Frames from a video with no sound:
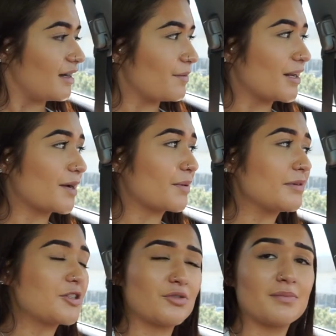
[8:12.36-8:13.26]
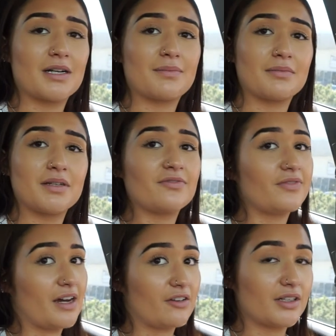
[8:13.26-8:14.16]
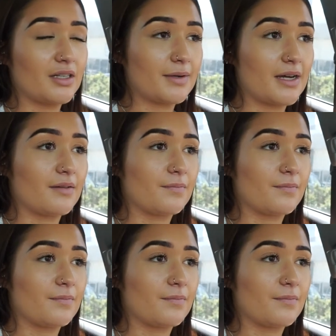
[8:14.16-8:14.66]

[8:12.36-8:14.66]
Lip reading: mean, I could probably do one, but I probably fell really bad.